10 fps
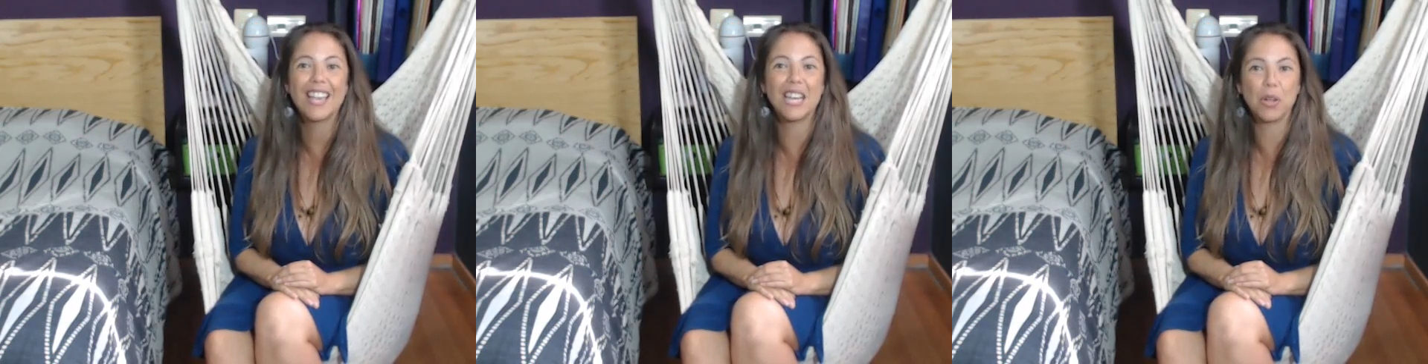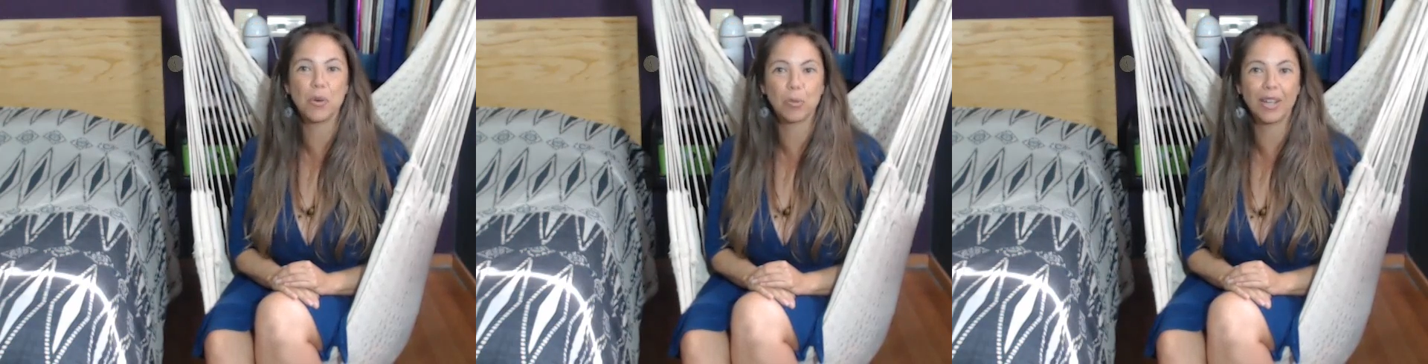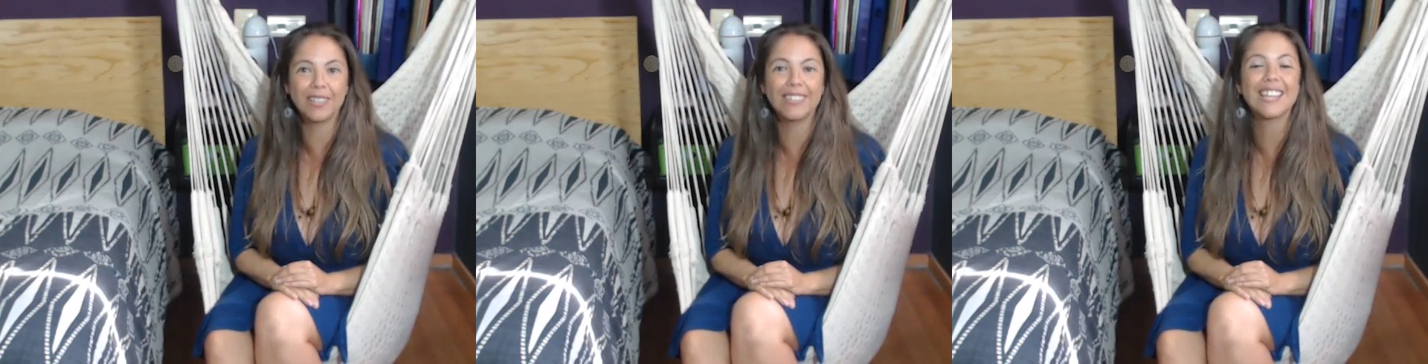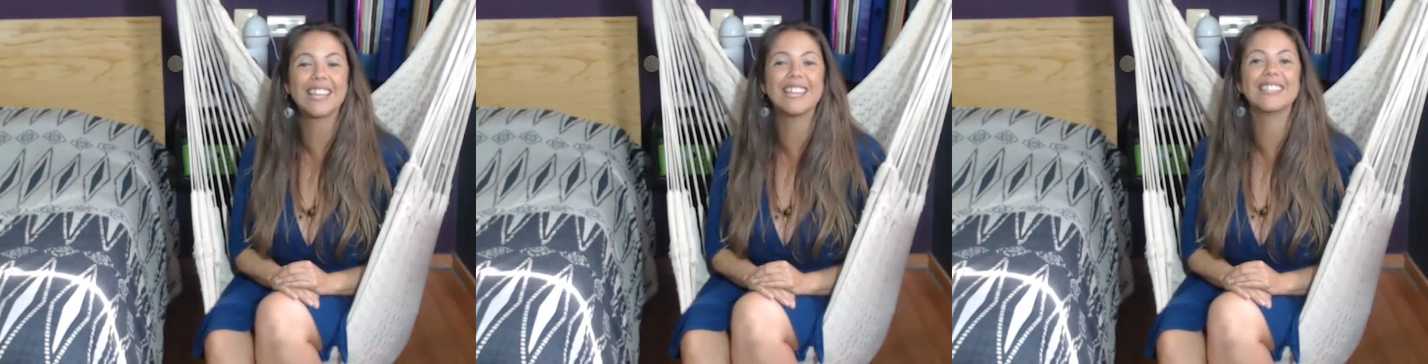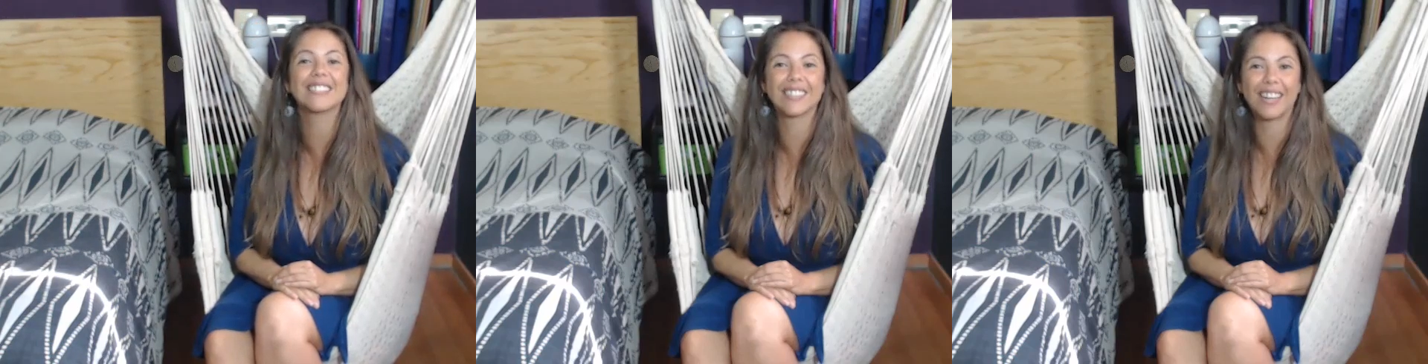And one
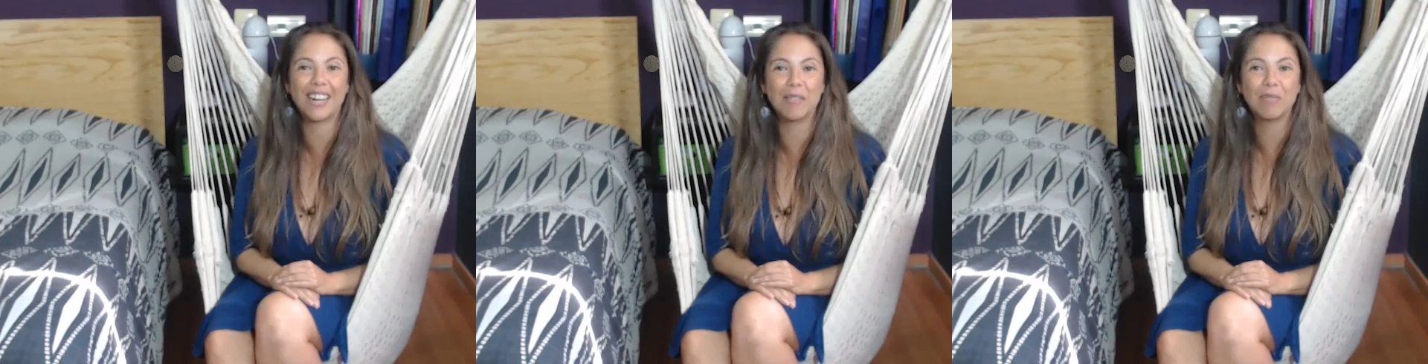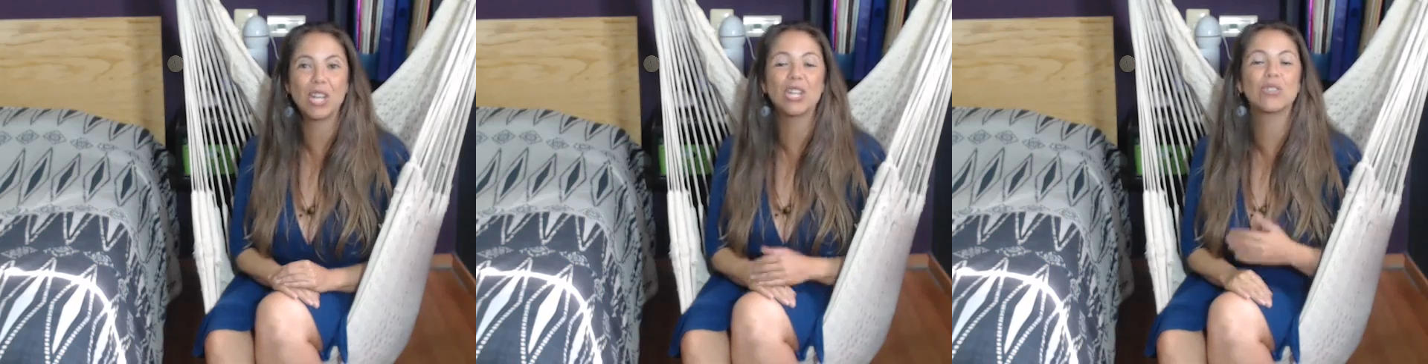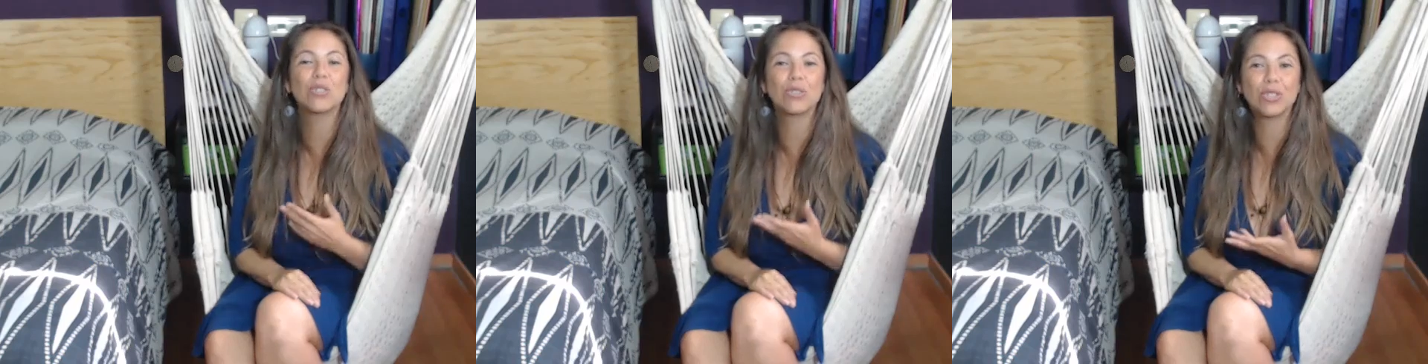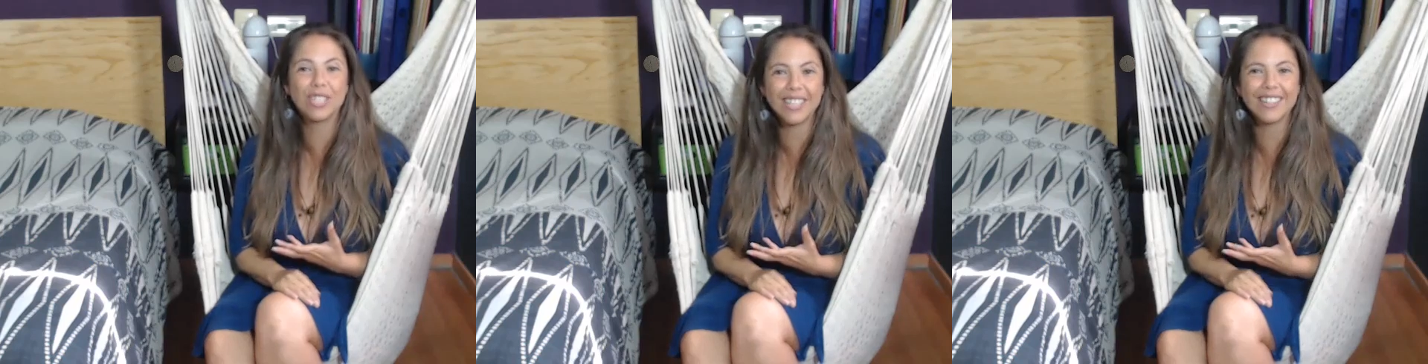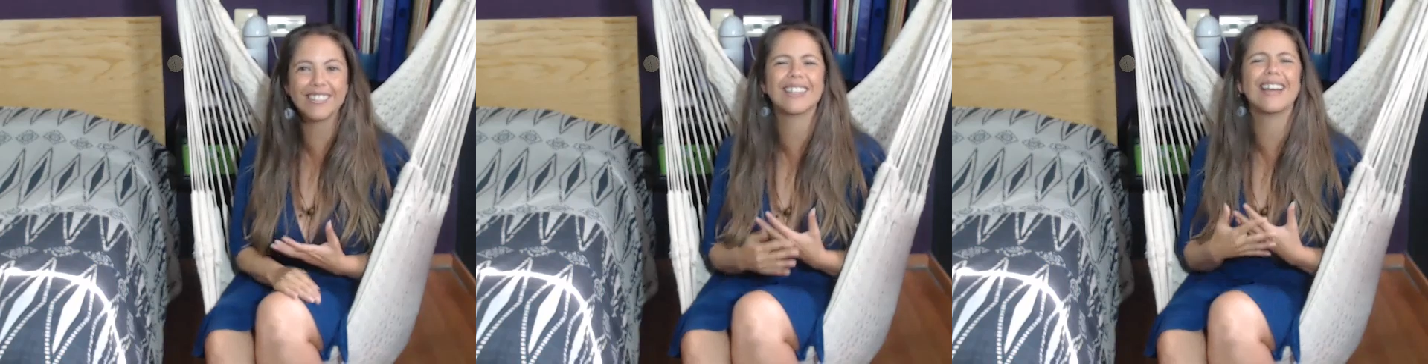is time to see
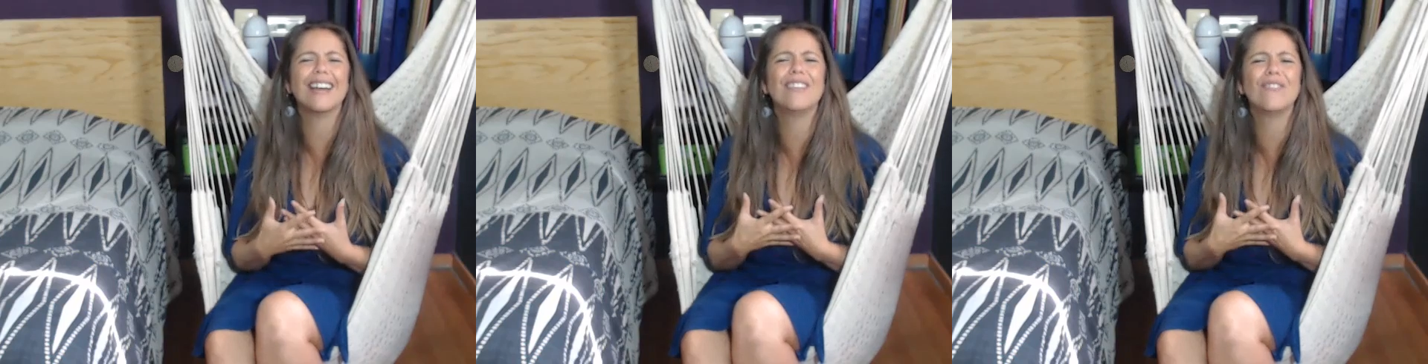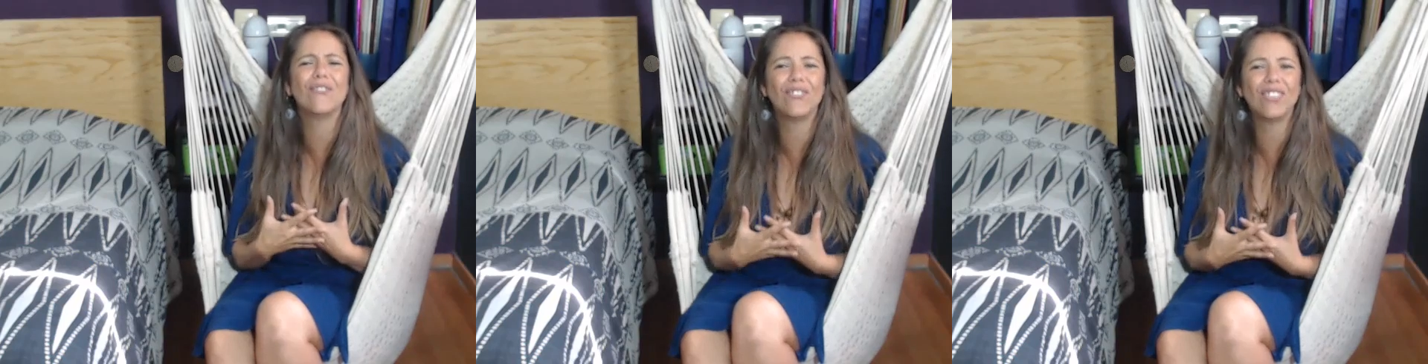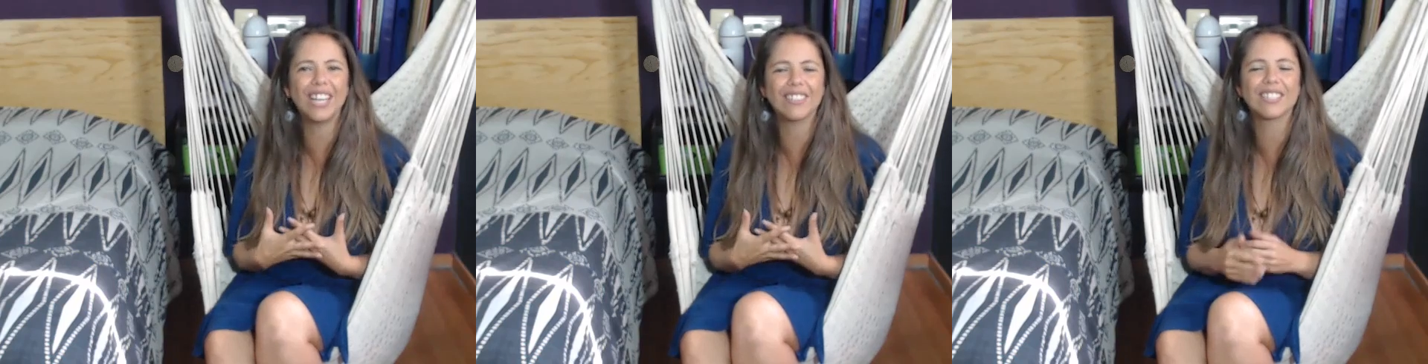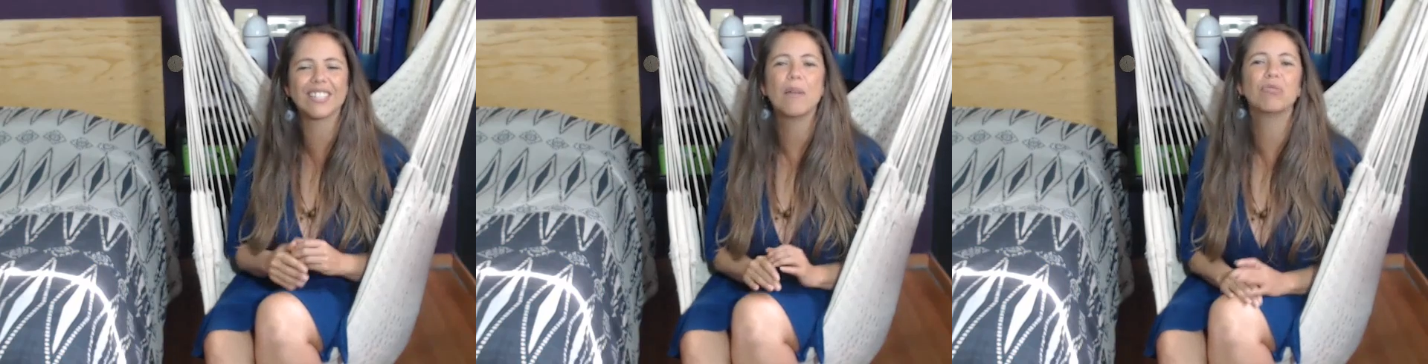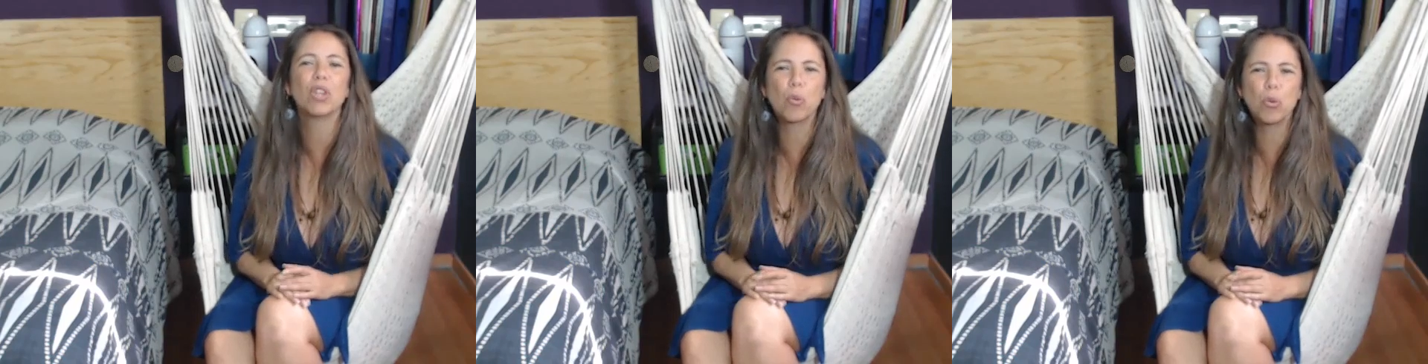us and feel us
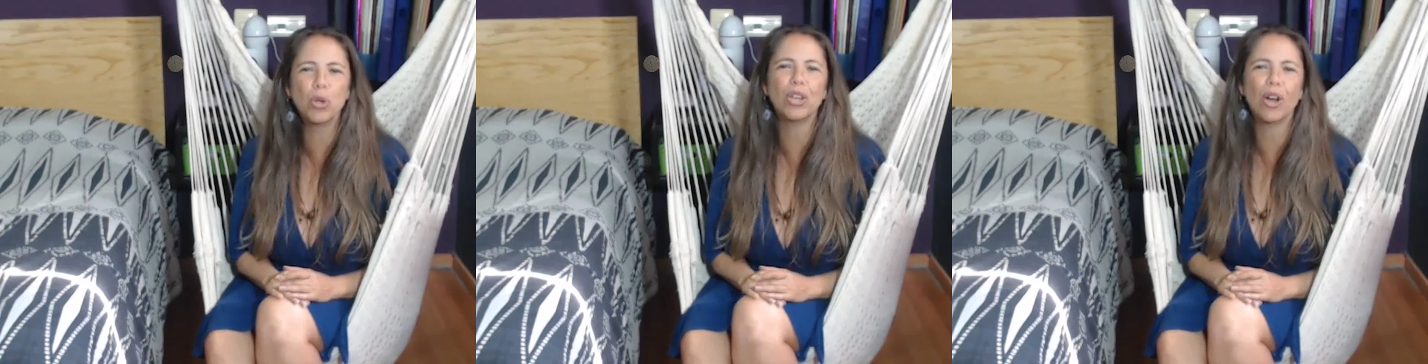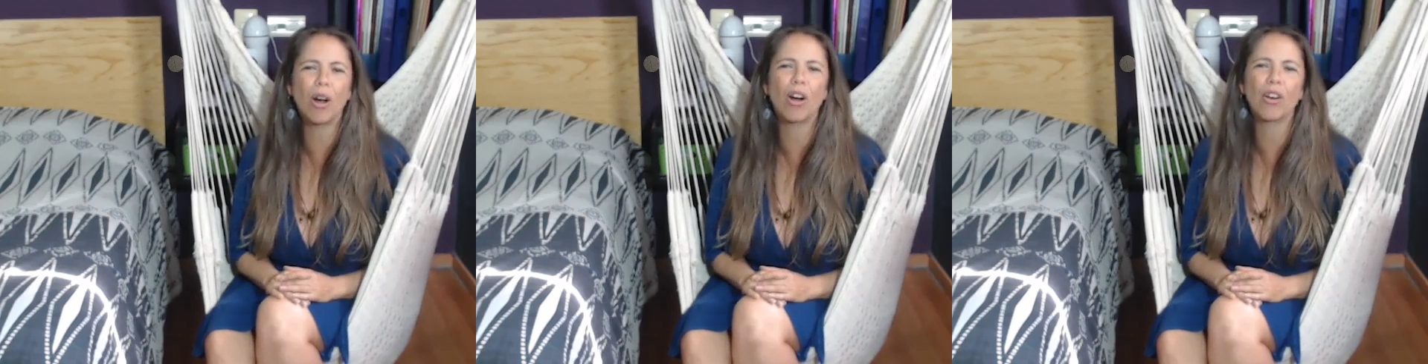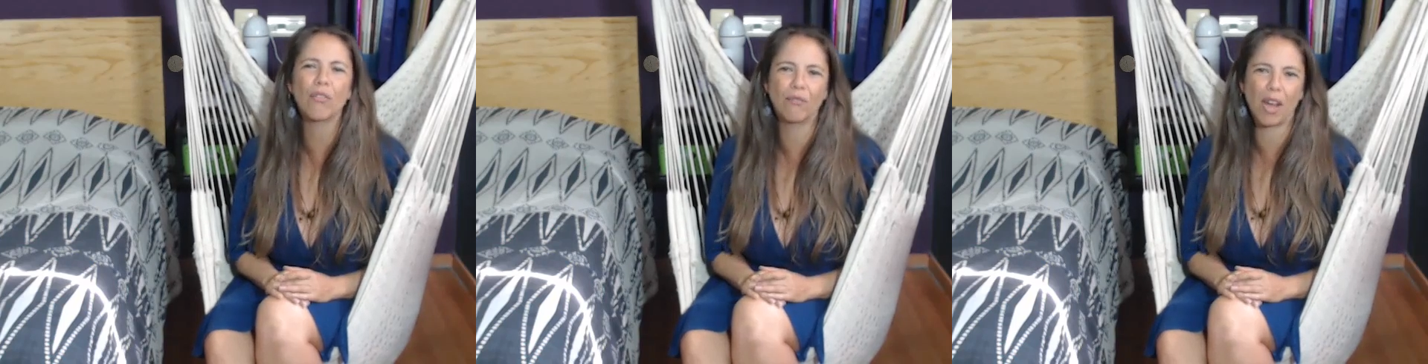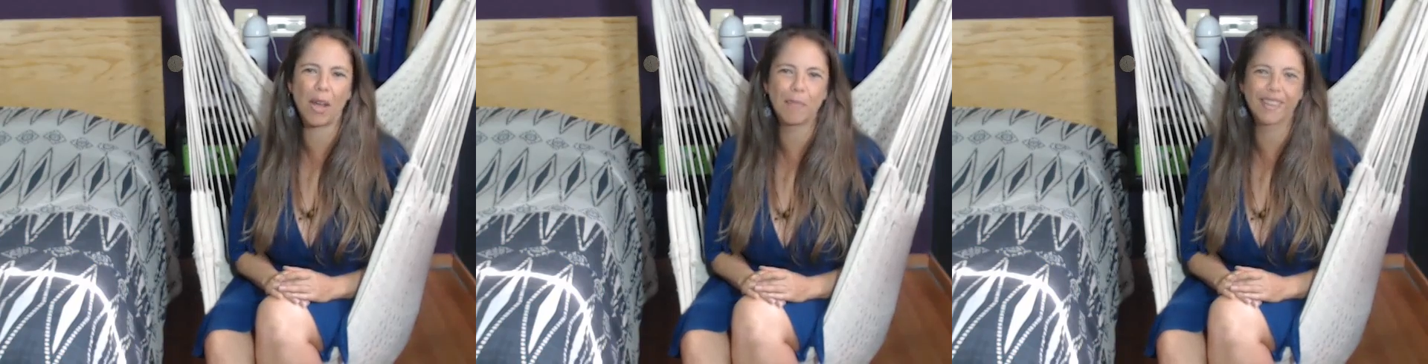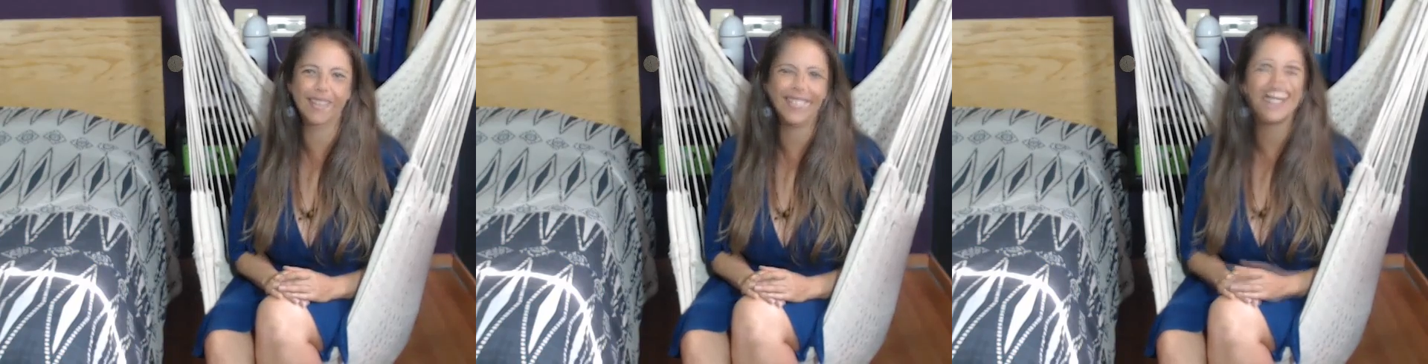that we are
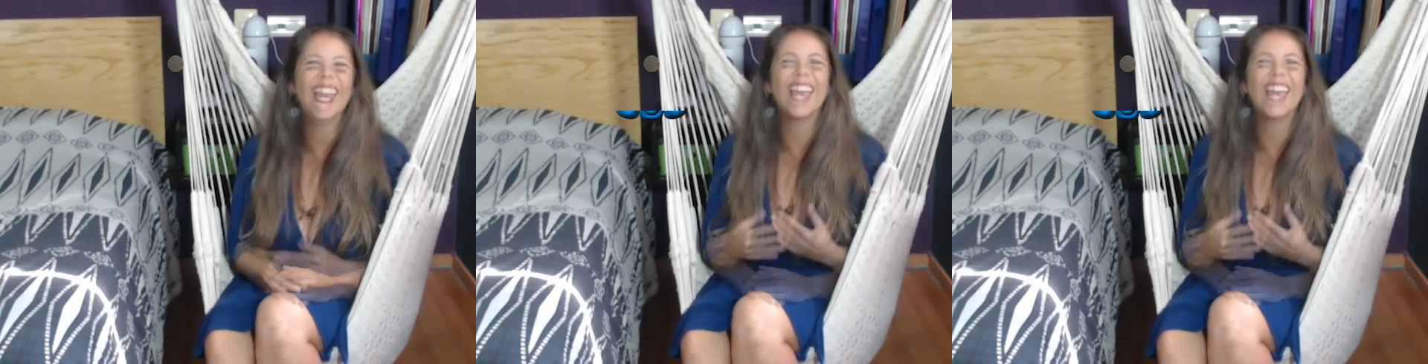family.